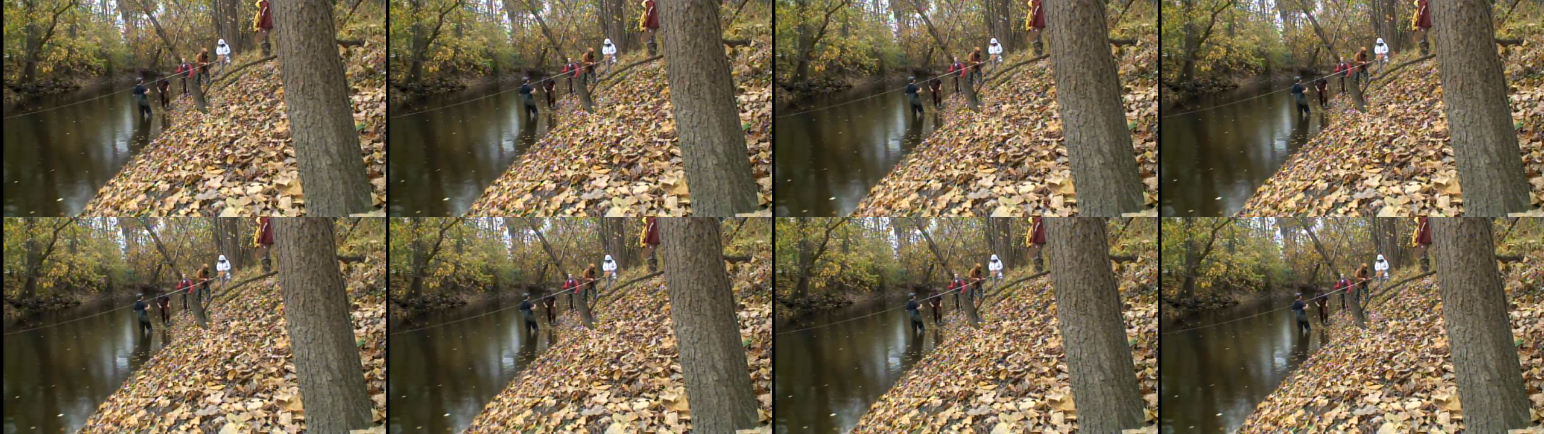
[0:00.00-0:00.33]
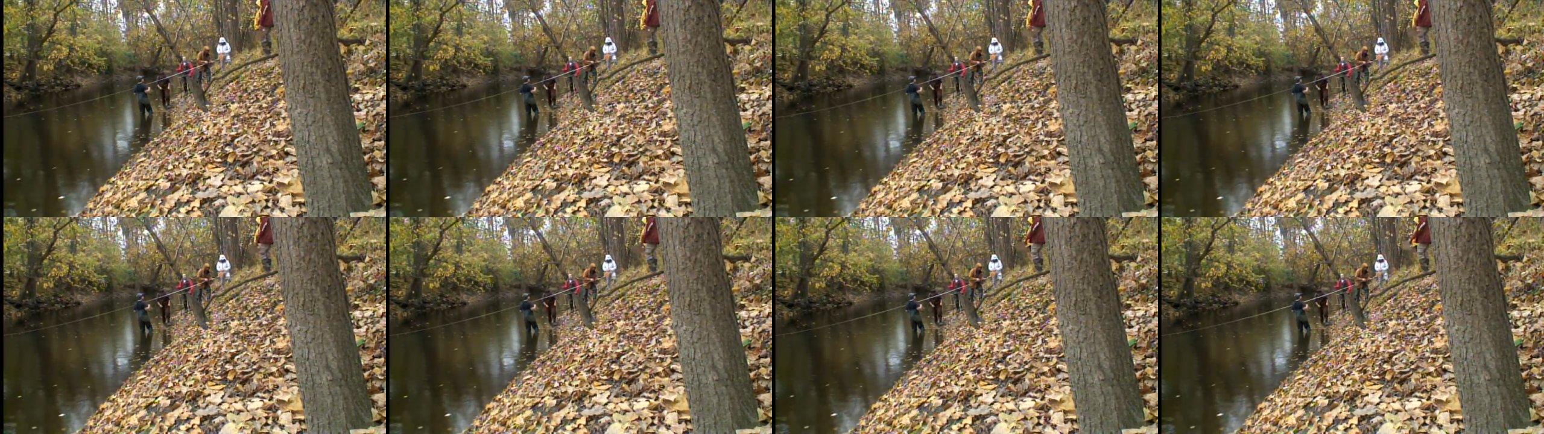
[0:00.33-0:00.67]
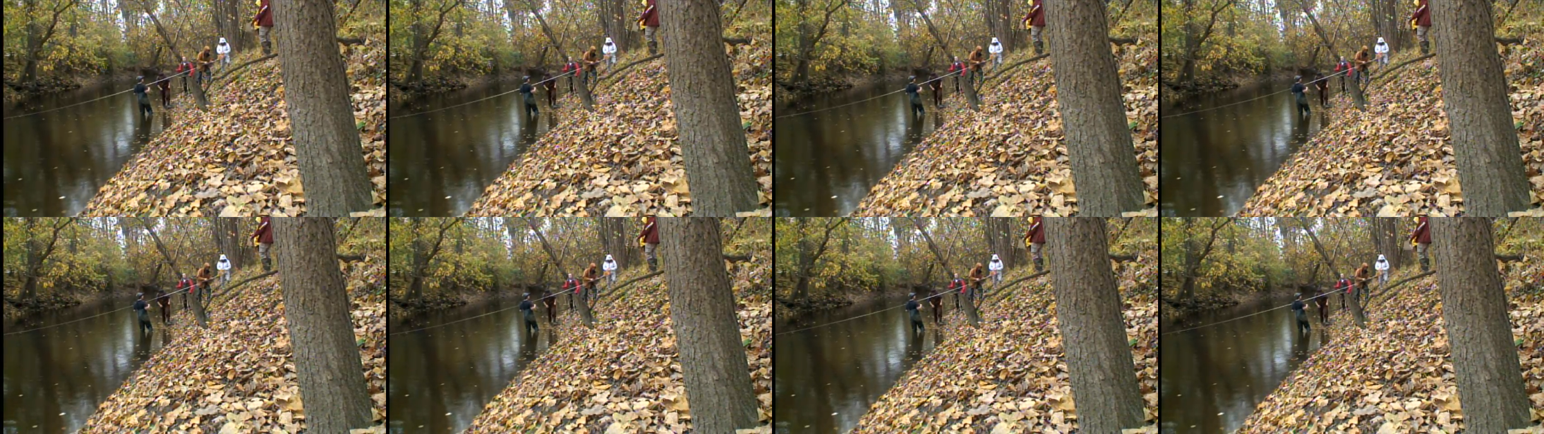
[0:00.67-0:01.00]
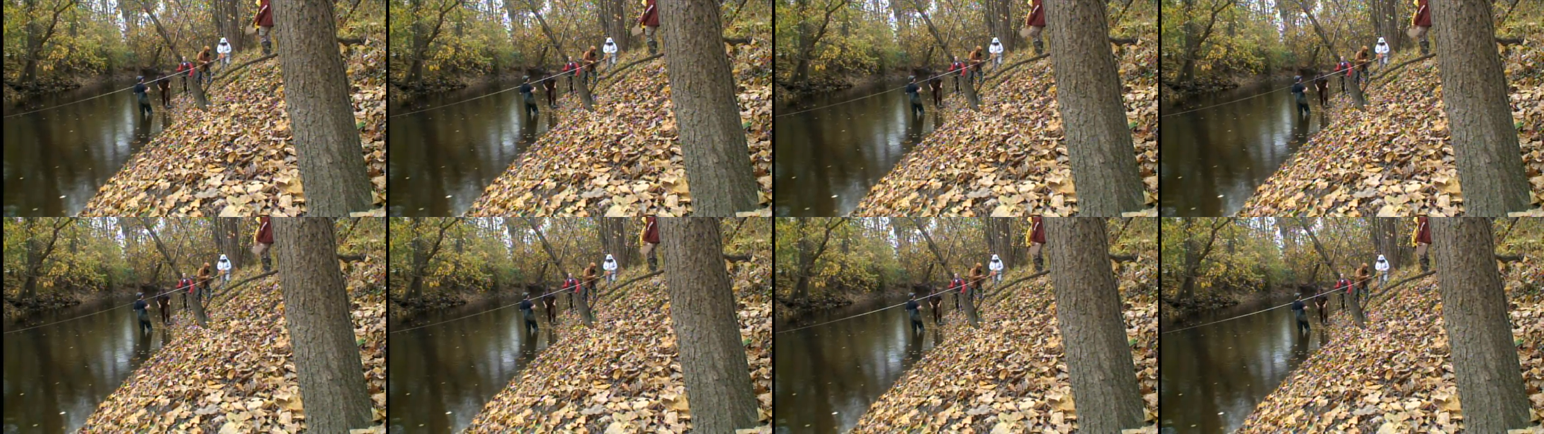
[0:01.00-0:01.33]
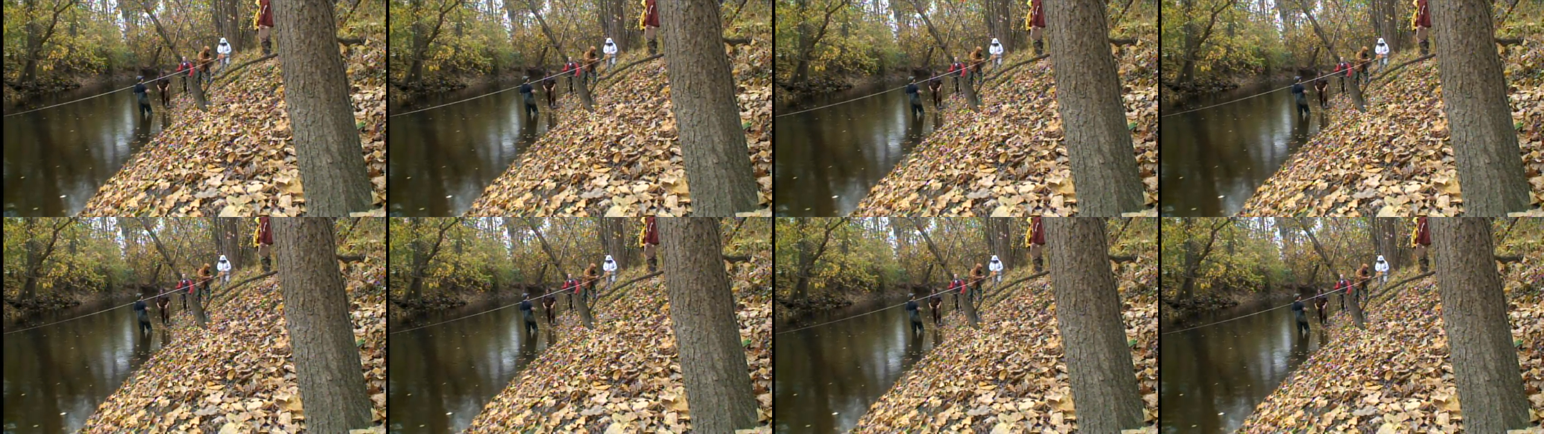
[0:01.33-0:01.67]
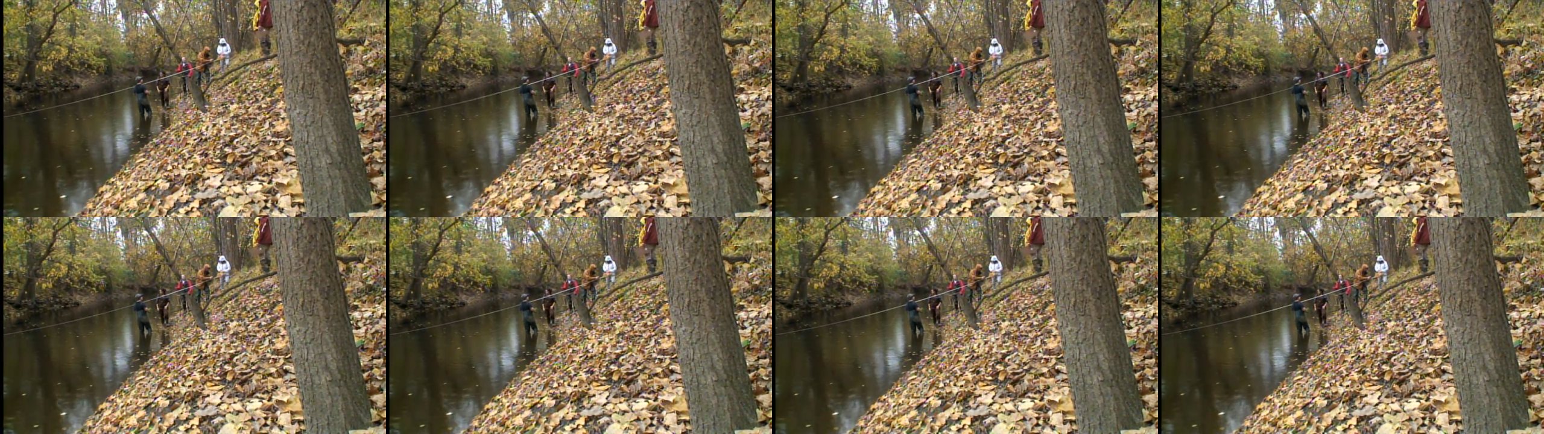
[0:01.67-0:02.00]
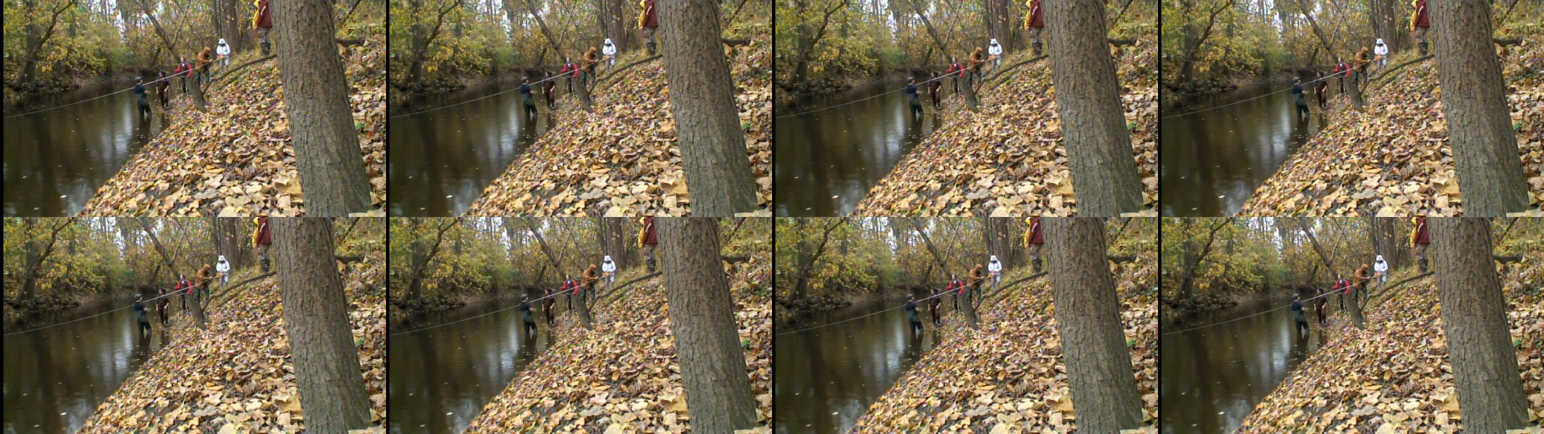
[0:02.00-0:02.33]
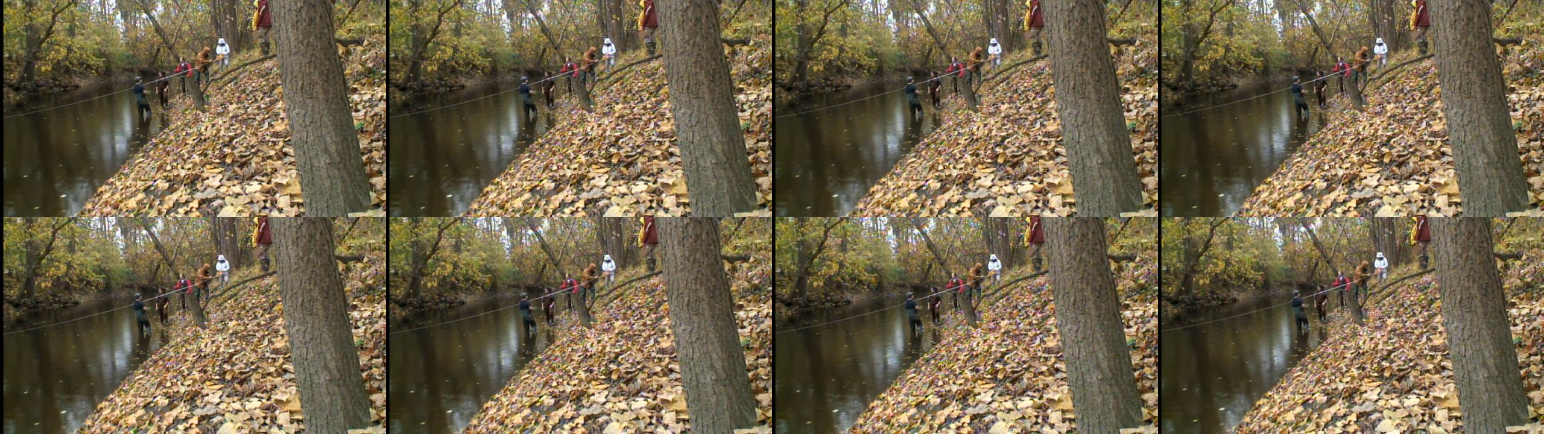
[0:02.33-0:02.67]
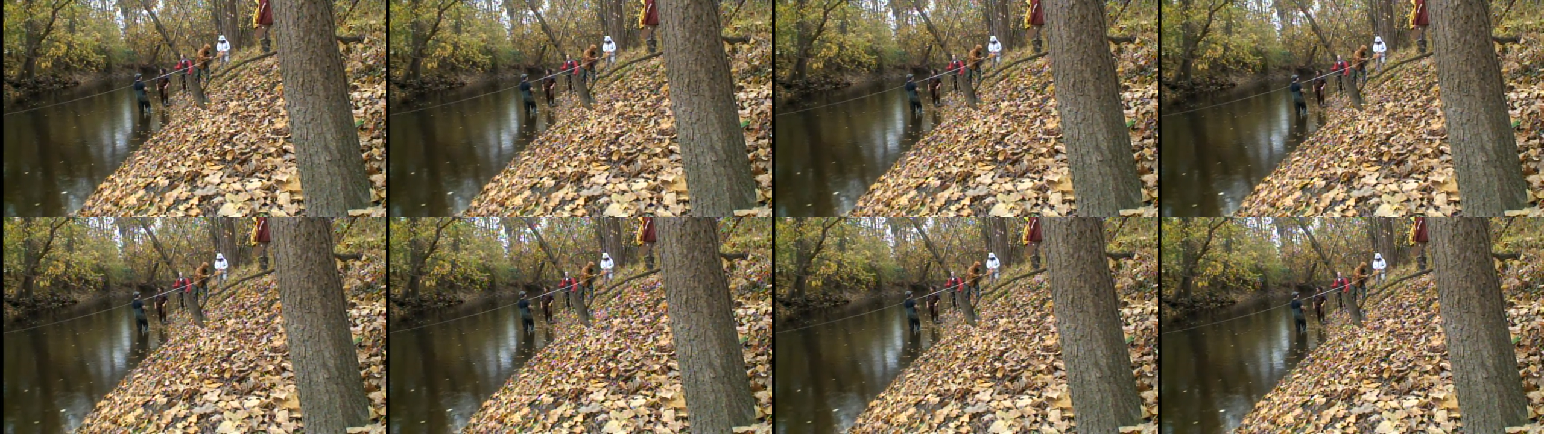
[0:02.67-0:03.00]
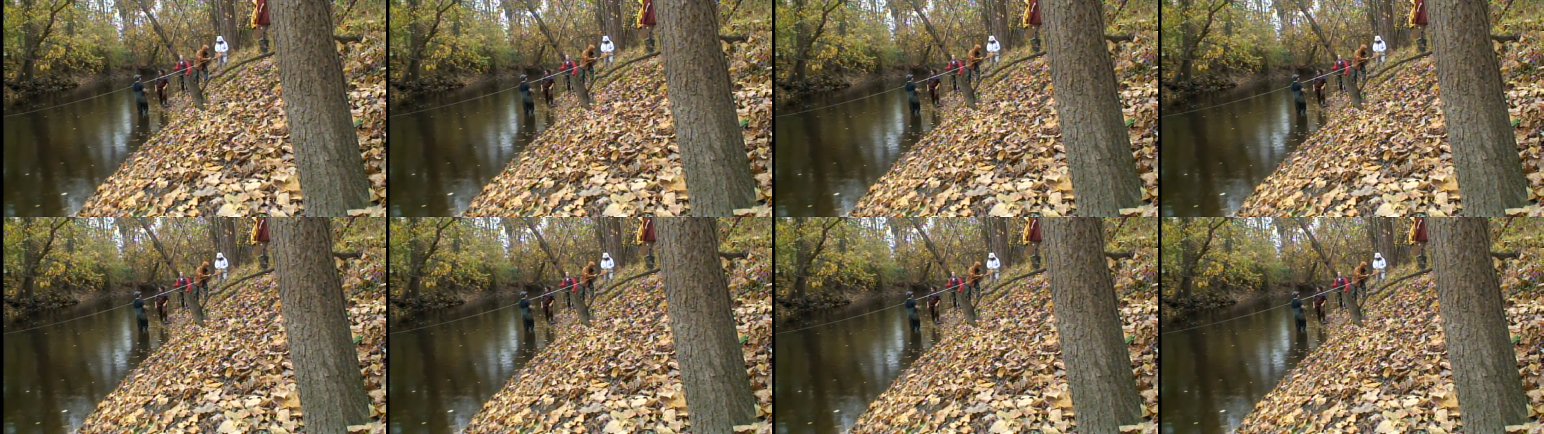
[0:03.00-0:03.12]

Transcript: Nobody's mouth can be seen.